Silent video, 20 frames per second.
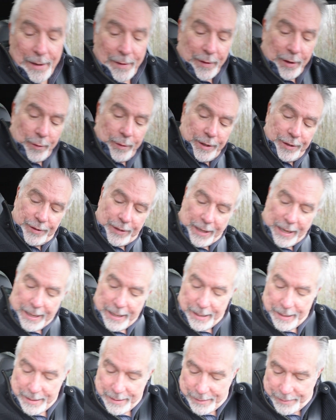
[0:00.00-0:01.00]
There is a
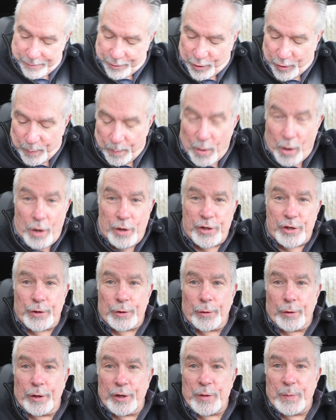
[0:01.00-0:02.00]
small
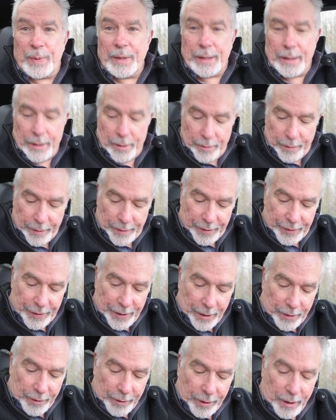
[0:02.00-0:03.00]
storage bin here in the
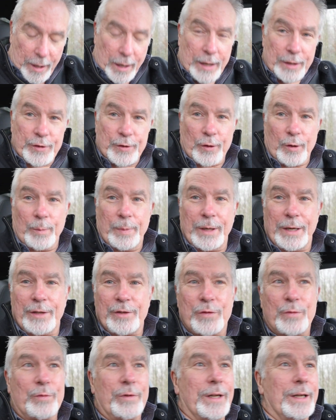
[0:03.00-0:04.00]
center console, but
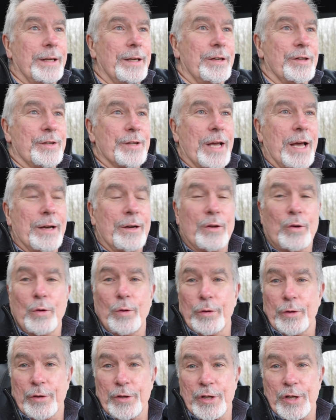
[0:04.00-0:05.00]
it's really designed to
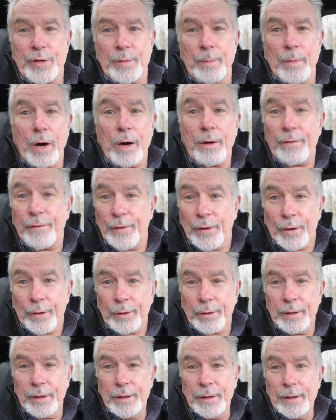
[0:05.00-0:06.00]
hold your smartphone,
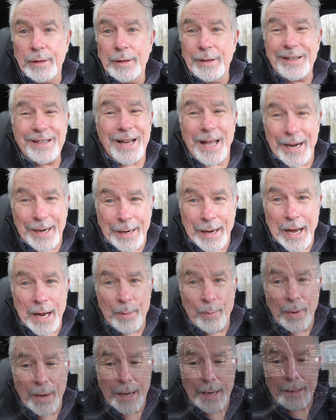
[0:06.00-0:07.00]
not an
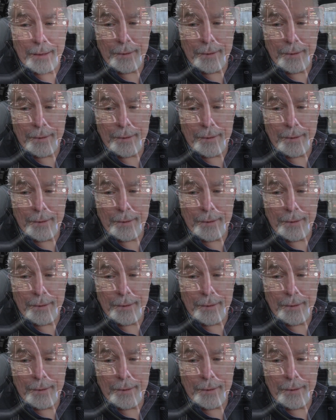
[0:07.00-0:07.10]
iPad.